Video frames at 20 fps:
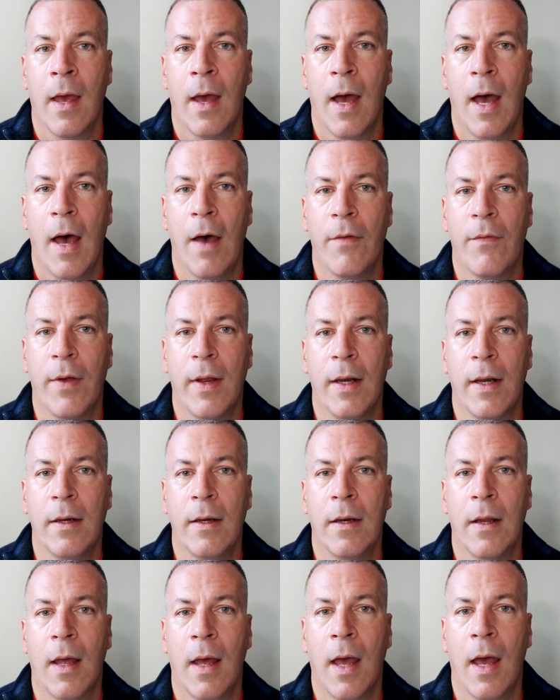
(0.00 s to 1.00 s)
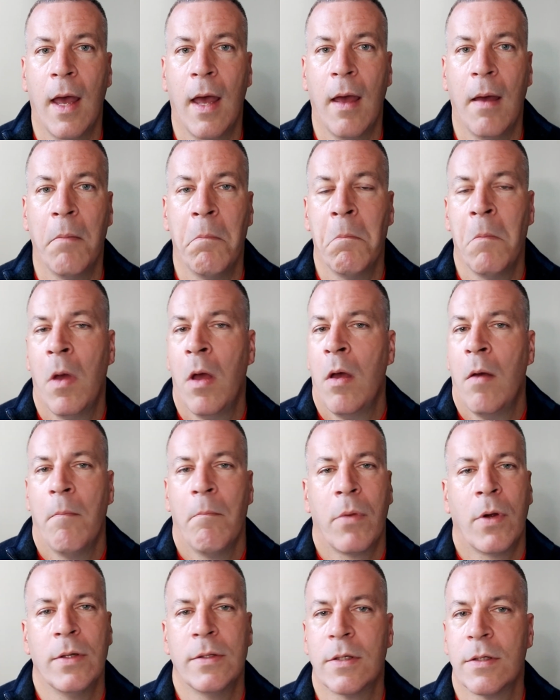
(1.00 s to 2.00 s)
having,
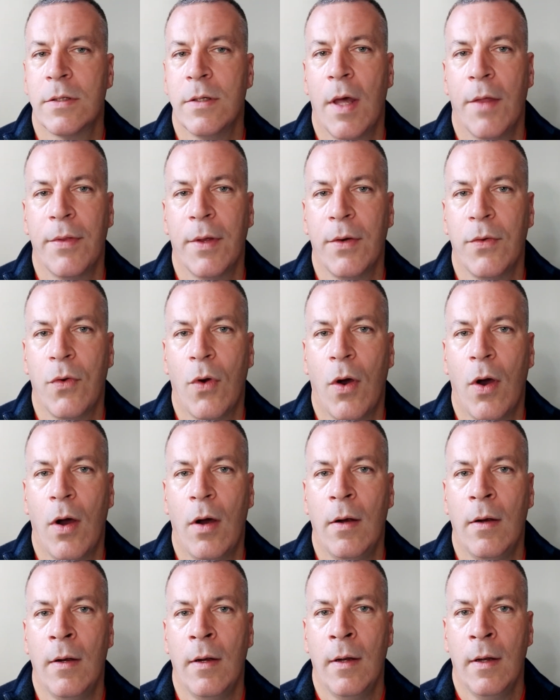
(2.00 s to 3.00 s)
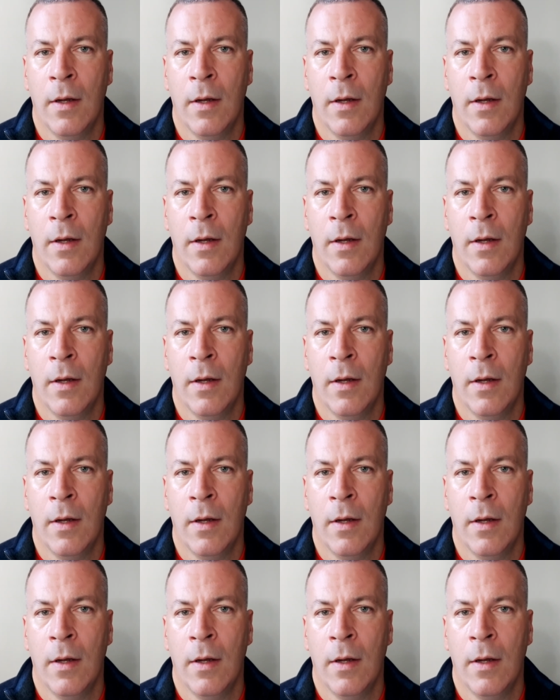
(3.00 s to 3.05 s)
because there's nothing wrong,